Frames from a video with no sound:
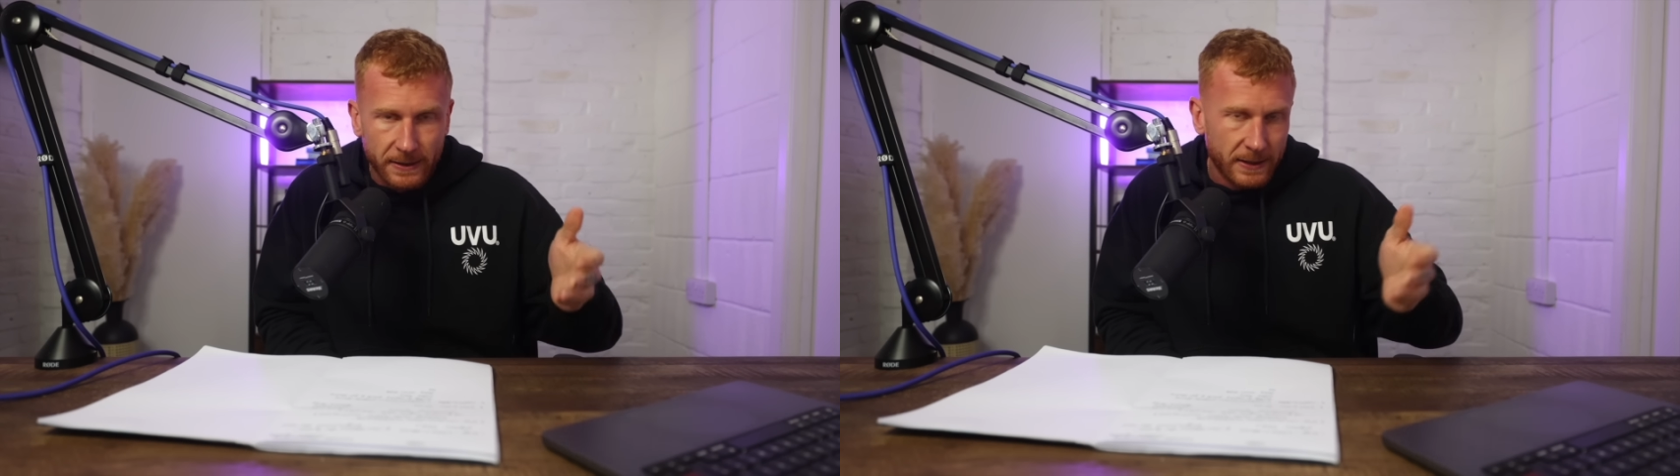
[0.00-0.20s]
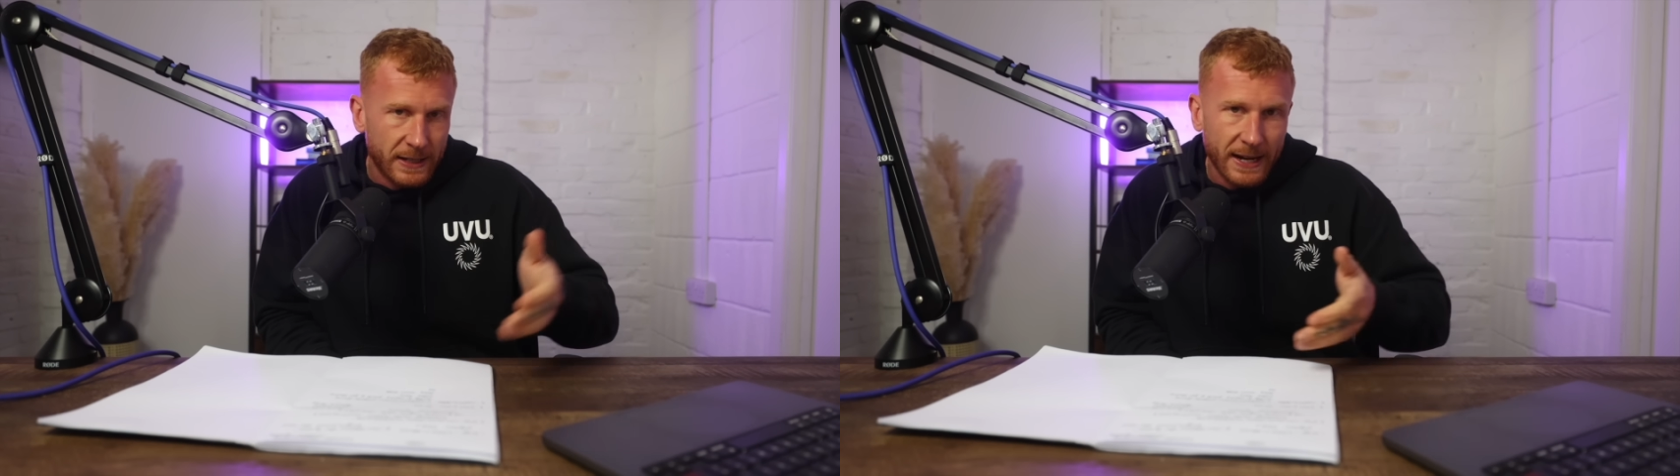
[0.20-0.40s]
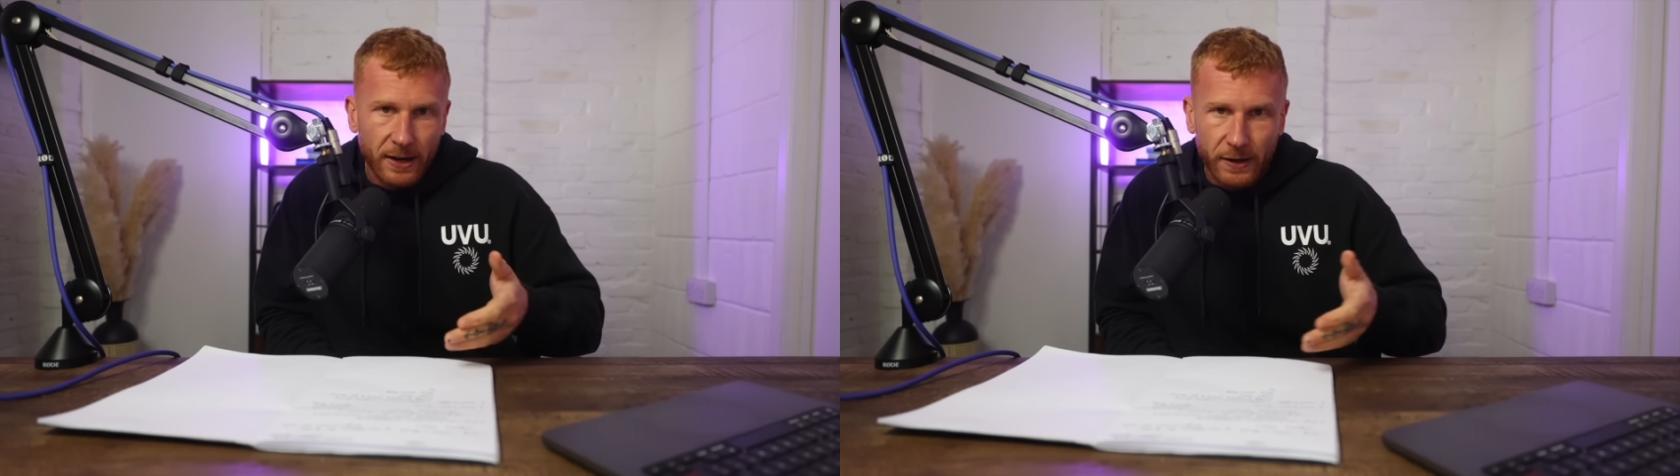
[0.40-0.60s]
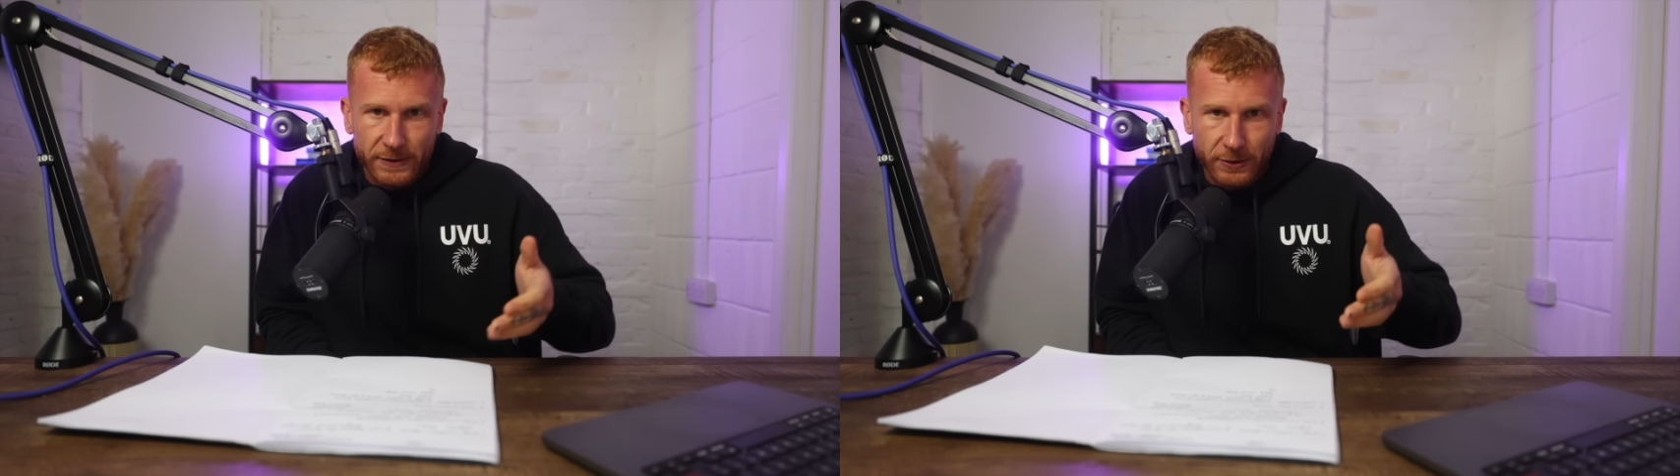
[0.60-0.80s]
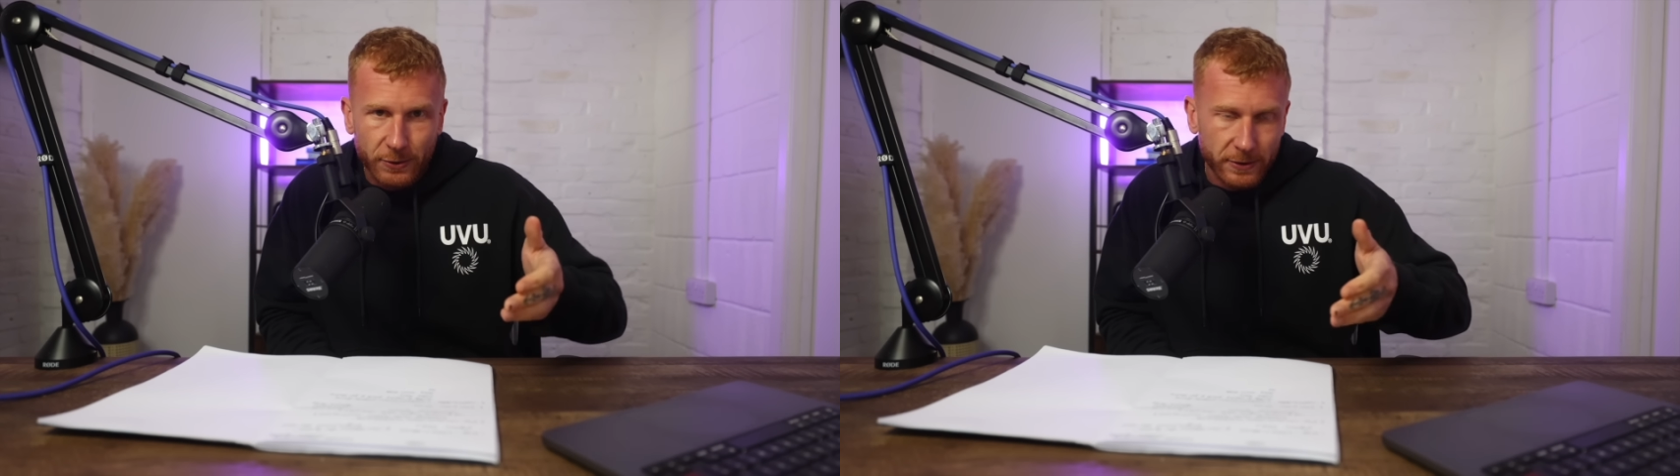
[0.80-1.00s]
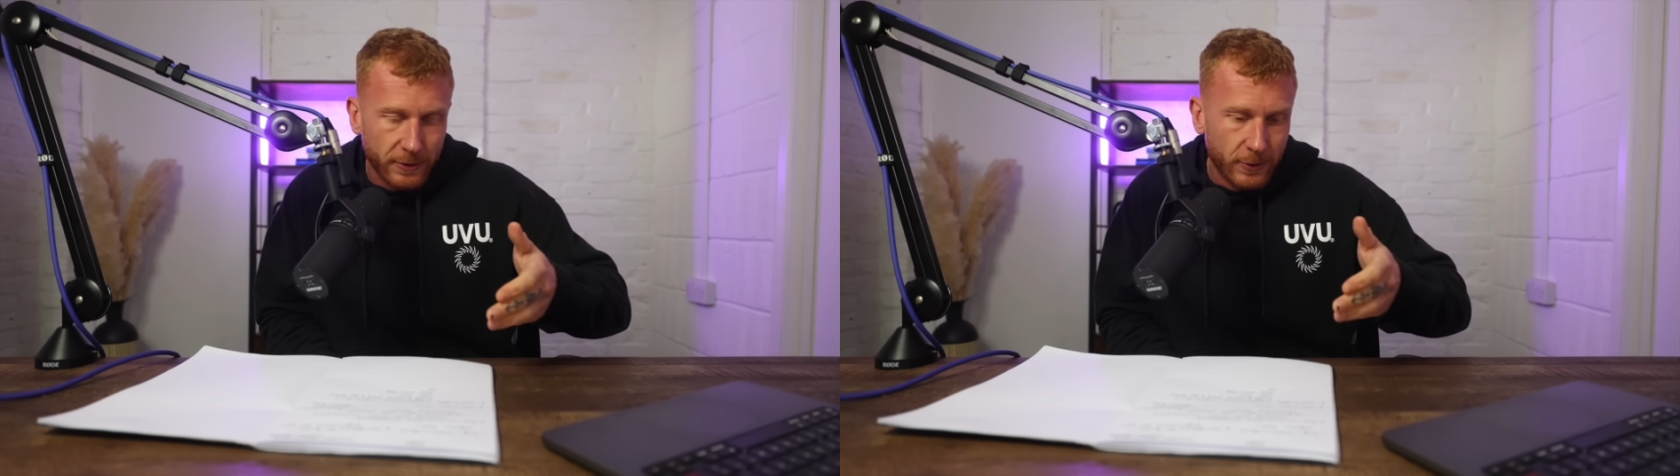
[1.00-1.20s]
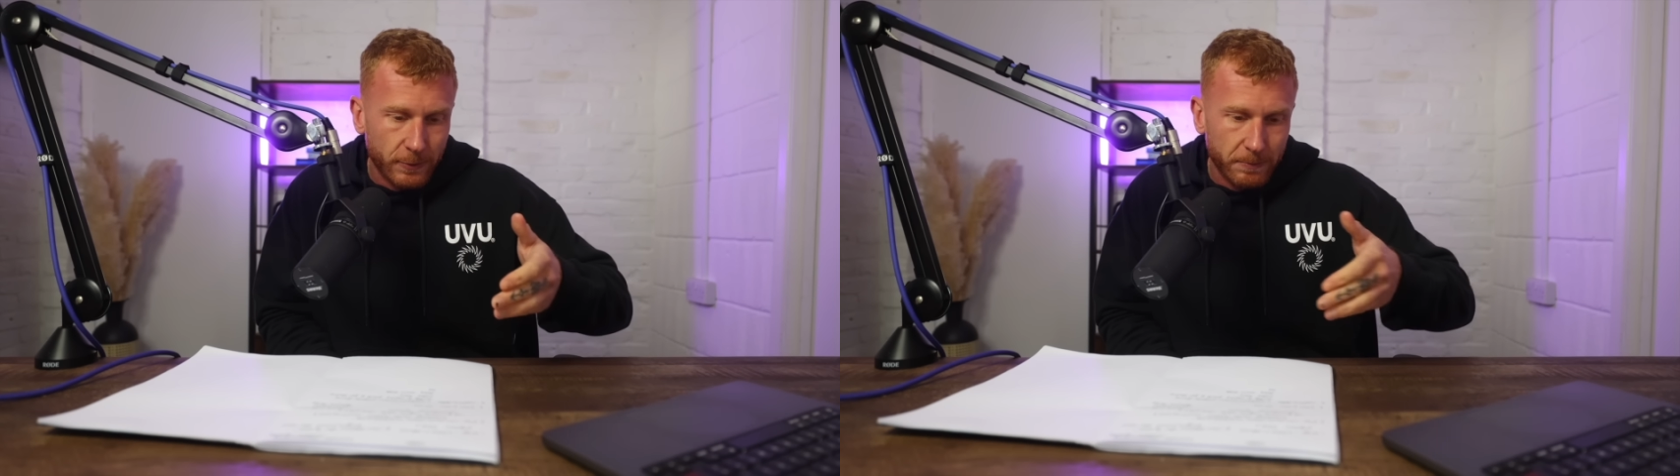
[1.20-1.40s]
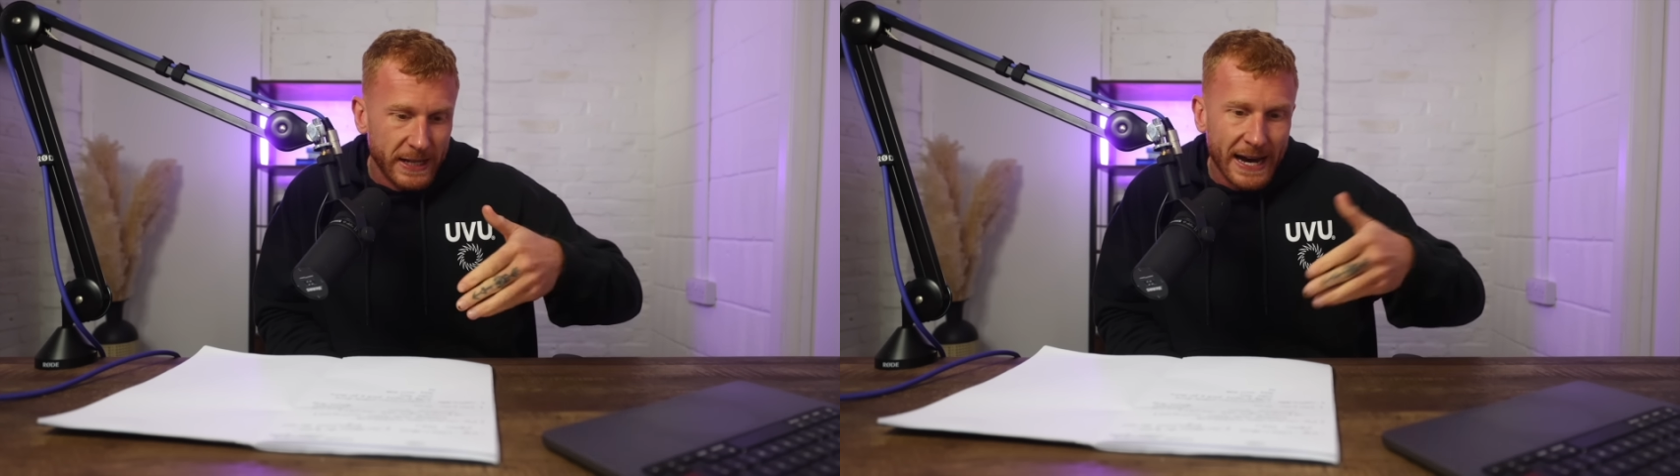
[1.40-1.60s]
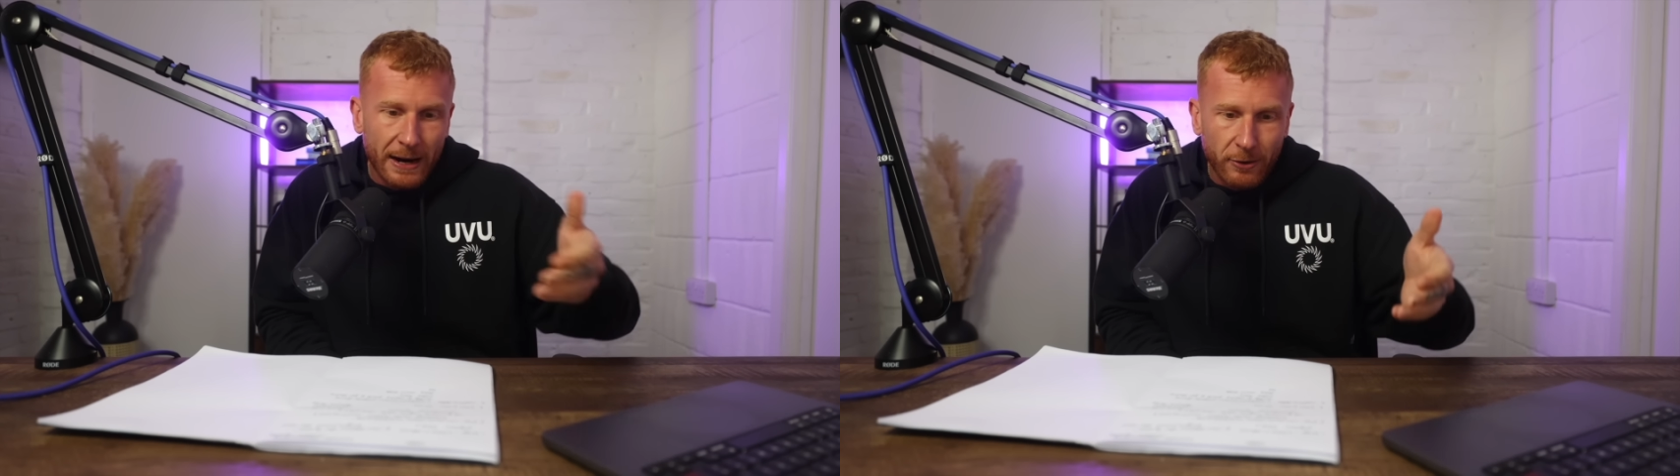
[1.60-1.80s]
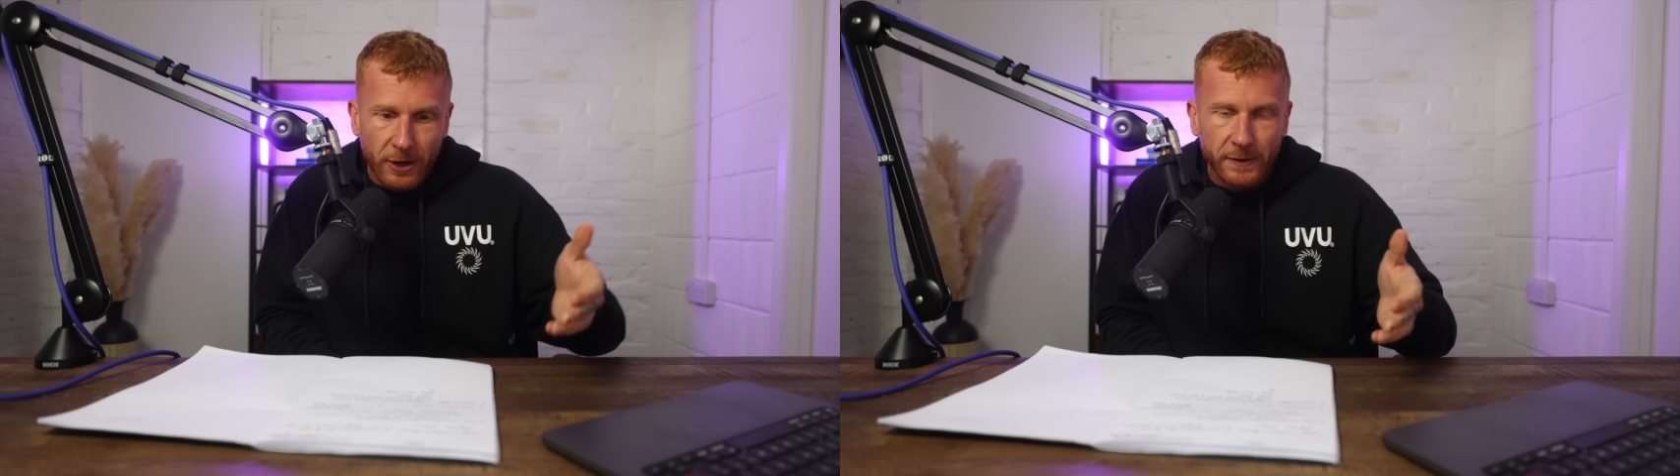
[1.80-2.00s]
the day after or the
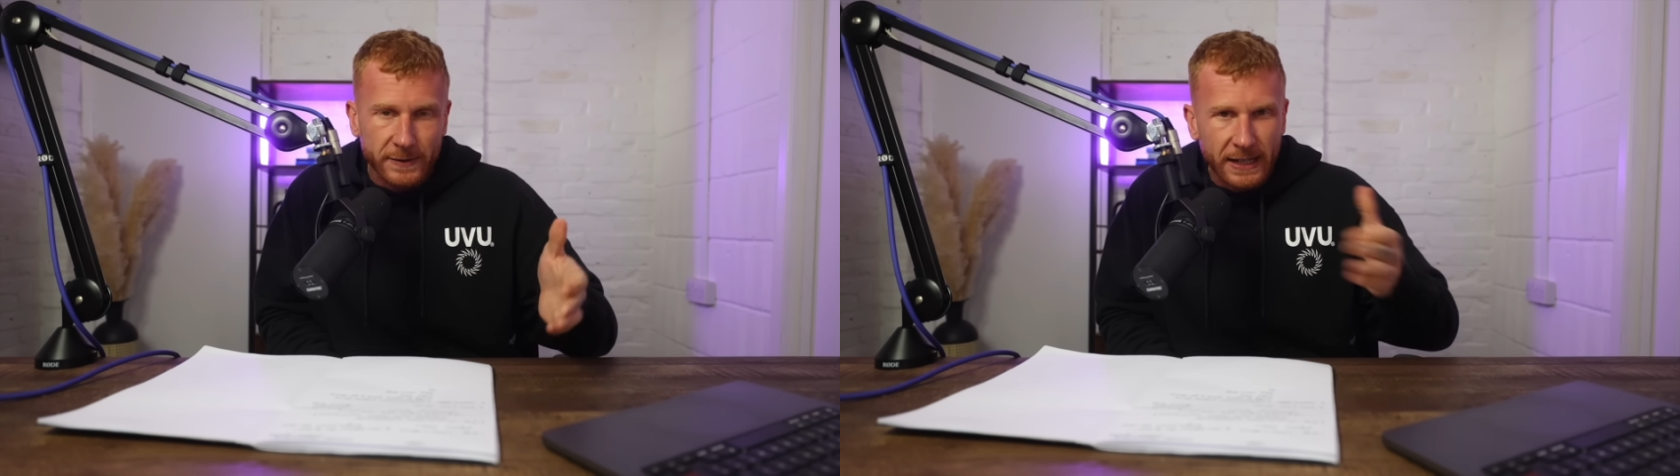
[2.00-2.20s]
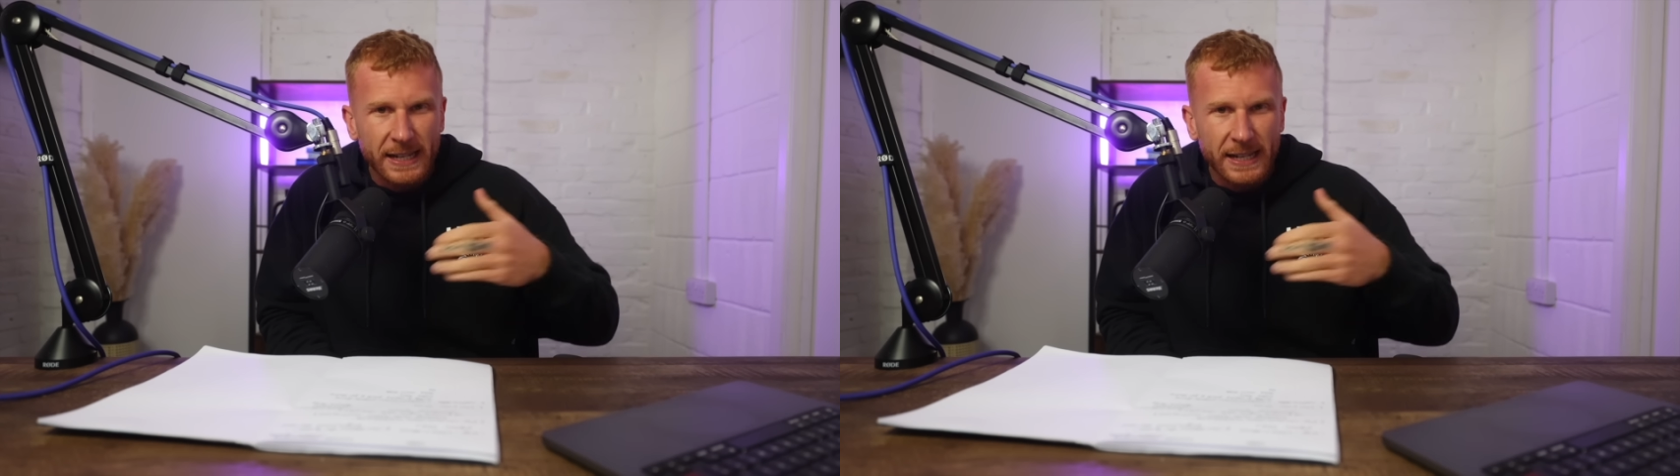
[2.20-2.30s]
hour after,